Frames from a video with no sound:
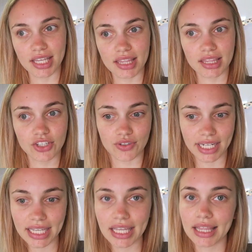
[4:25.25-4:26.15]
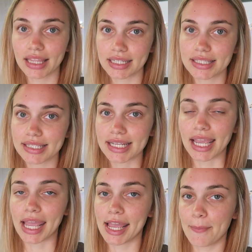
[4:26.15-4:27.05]
that drinking this
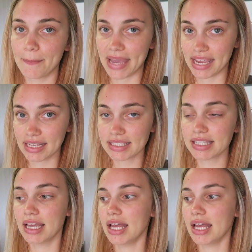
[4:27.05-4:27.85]
tea makes.